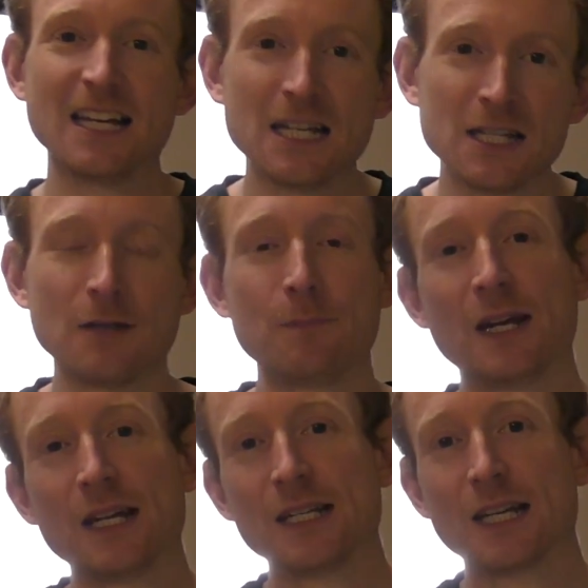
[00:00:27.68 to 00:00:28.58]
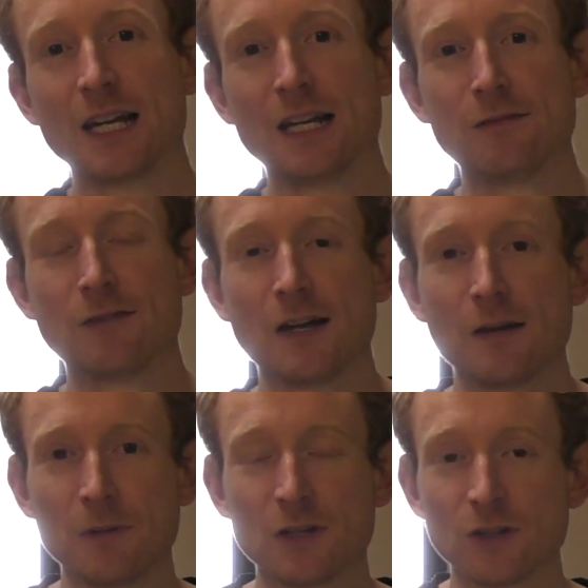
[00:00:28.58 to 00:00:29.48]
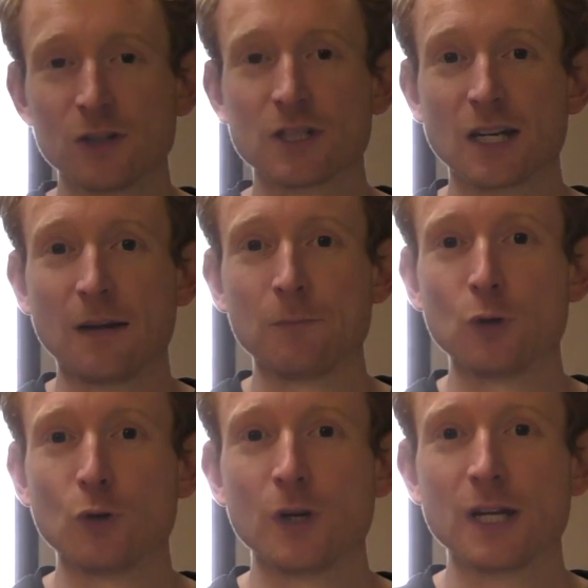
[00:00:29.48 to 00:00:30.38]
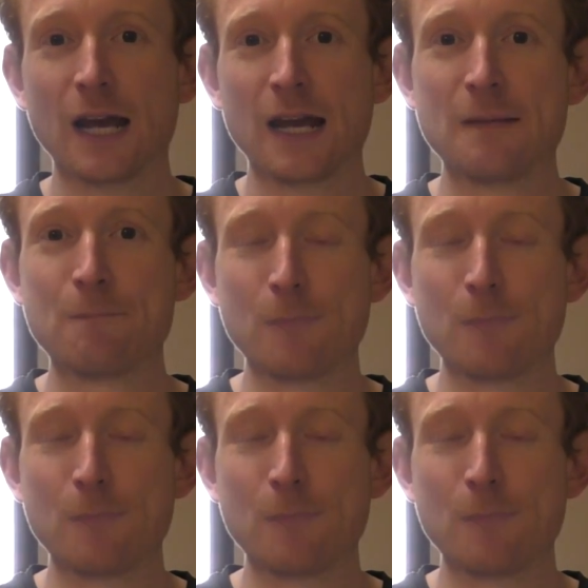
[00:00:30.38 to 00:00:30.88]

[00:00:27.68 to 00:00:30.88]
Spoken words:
in the pain cave because I'm doing a